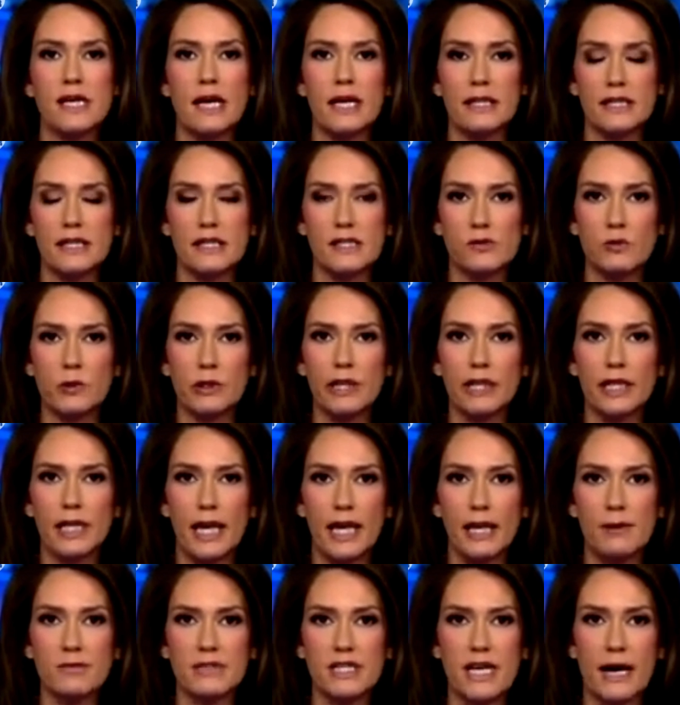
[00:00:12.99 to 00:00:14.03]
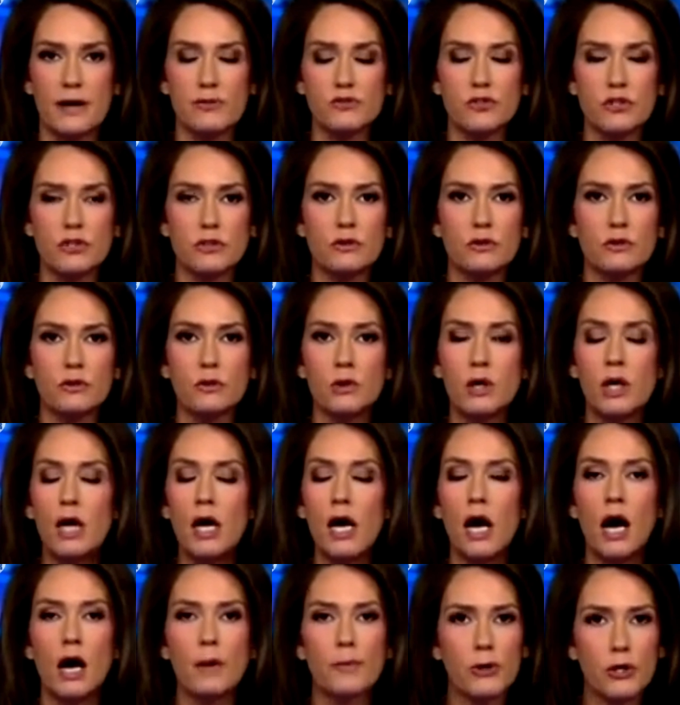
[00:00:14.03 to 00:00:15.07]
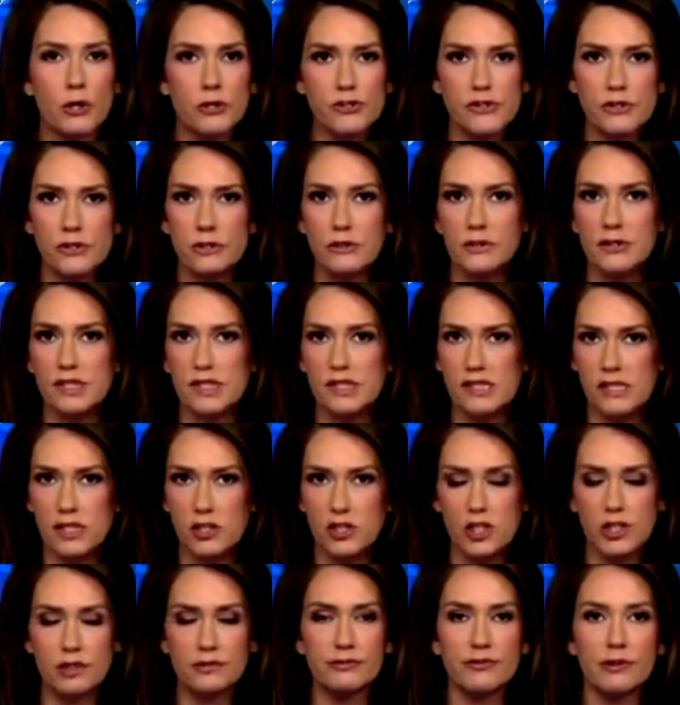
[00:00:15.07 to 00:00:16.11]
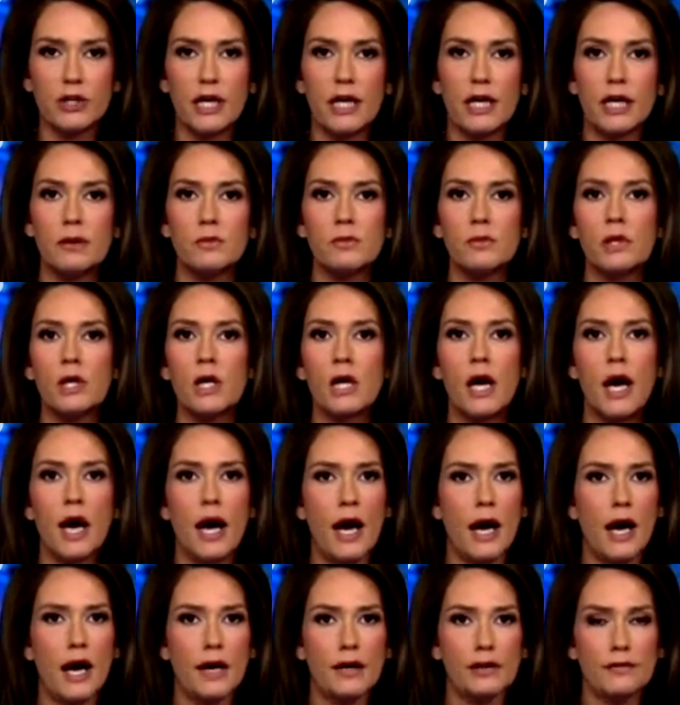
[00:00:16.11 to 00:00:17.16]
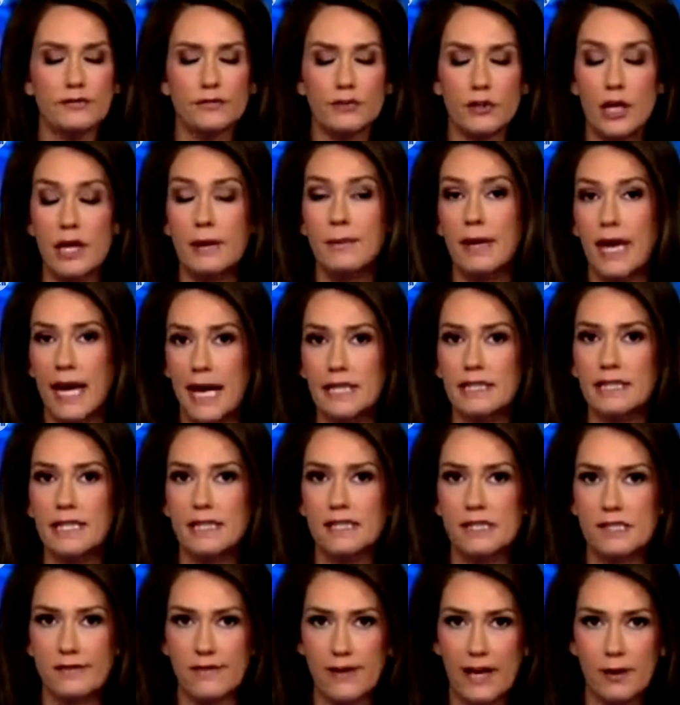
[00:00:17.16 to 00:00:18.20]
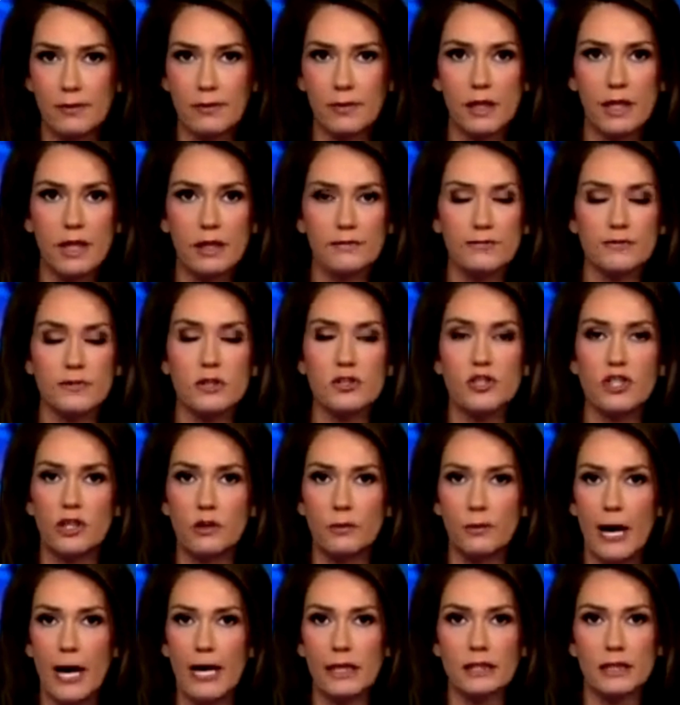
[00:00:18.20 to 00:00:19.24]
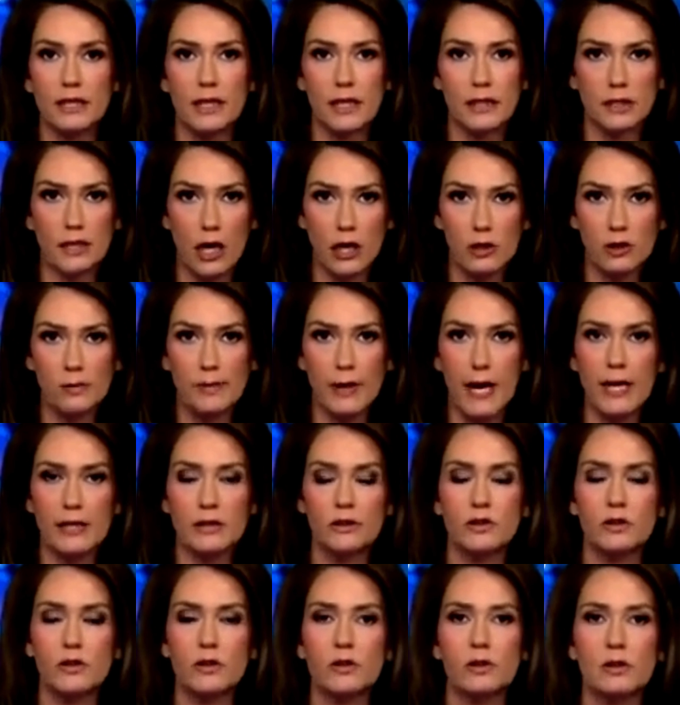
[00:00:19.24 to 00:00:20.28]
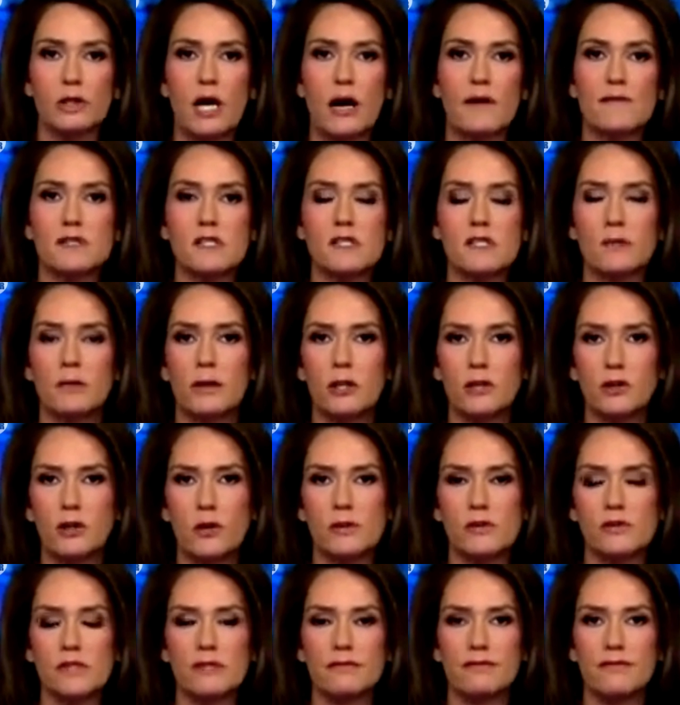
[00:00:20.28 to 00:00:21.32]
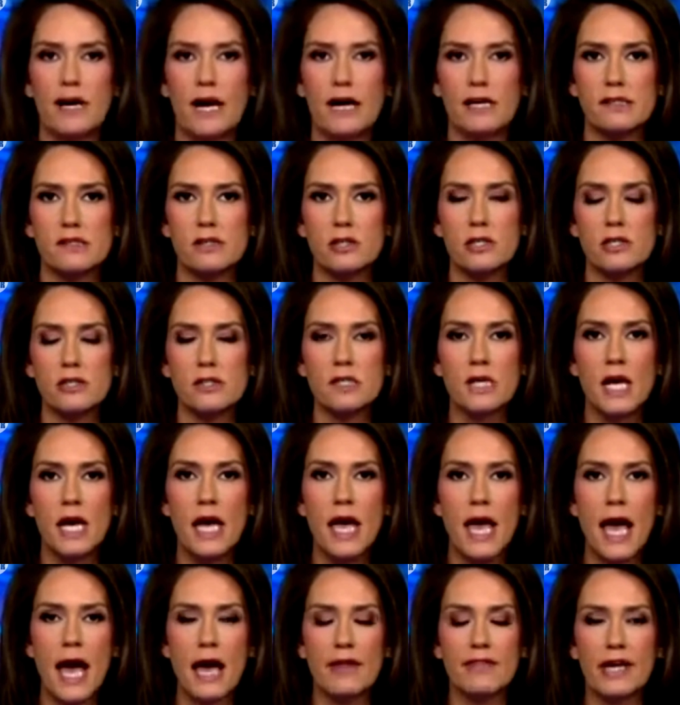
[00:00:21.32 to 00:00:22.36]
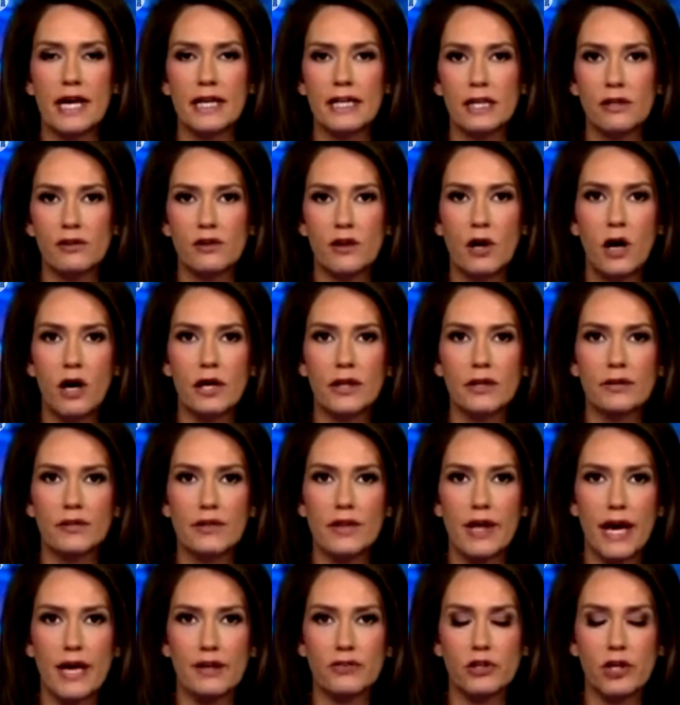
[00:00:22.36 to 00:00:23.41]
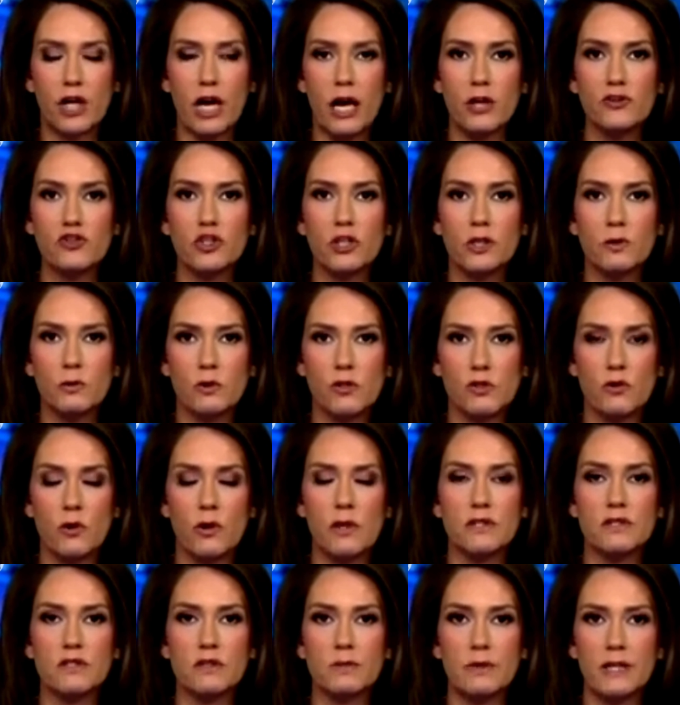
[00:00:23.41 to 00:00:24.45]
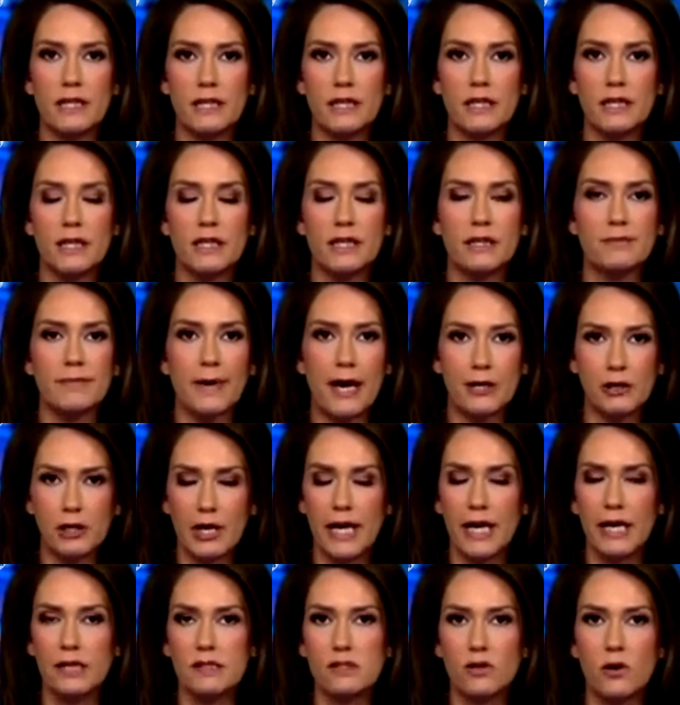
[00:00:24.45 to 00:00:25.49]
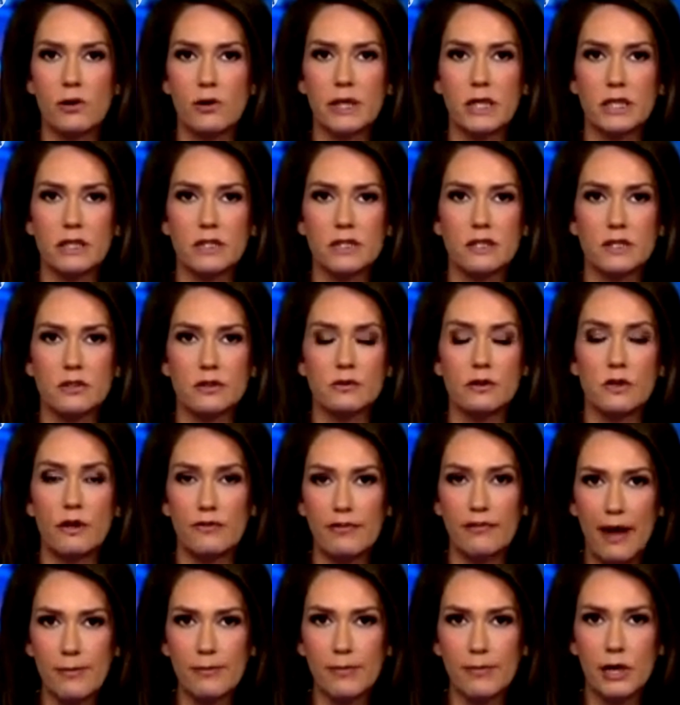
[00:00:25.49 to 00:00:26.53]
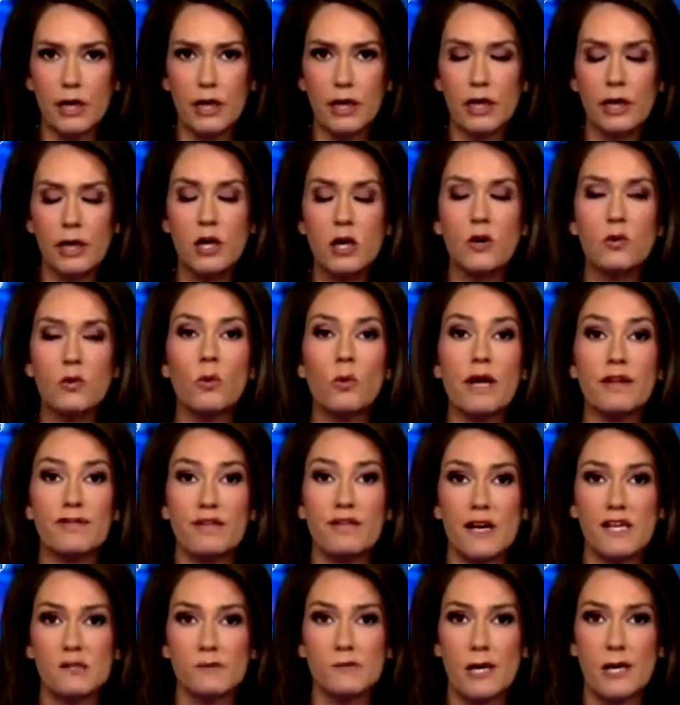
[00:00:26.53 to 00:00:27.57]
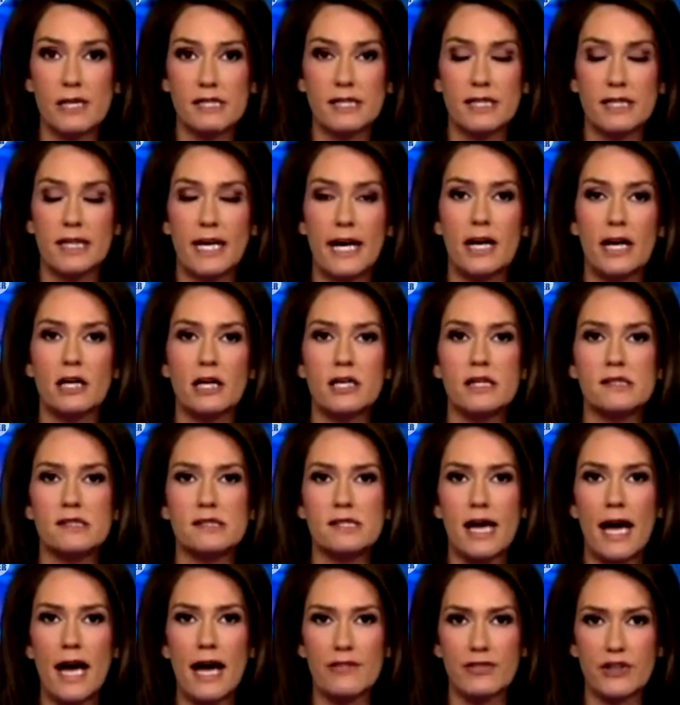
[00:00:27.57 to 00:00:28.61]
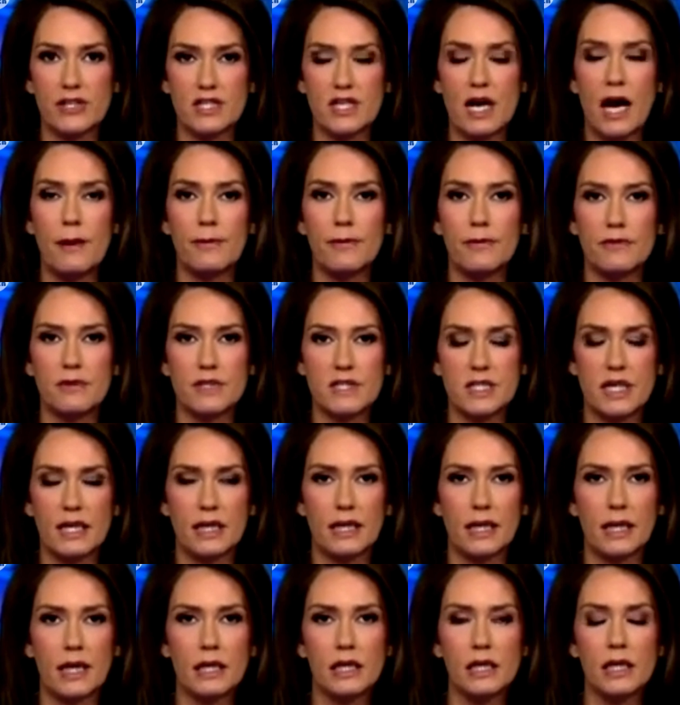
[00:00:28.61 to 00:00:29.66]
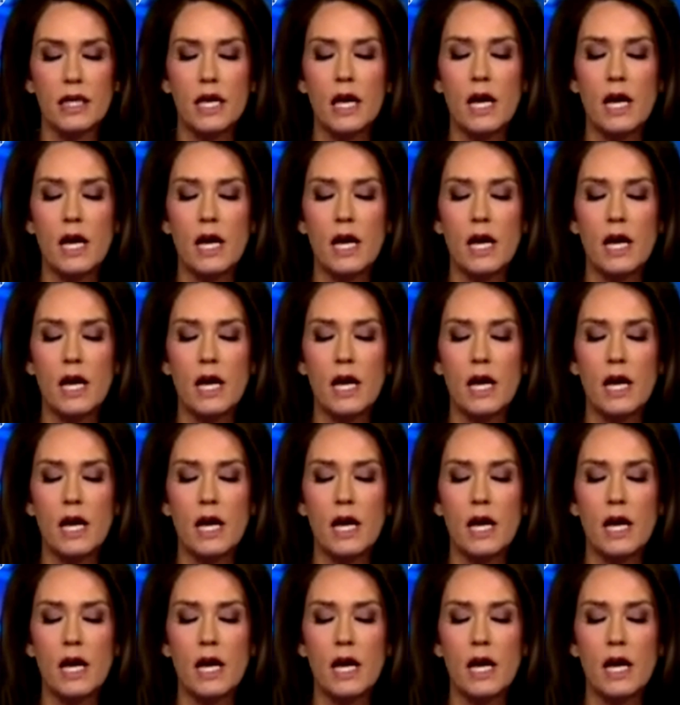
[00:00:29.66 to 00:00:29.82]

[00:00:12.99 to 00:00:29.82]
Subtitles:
And this really came down to a personal decision for him and his family, for Jill Biden and Hunter Biden, who had obviously been close advisors, and that he thought that the country was going to be in better hands going into November with Vice President Harris at the top of the ticket.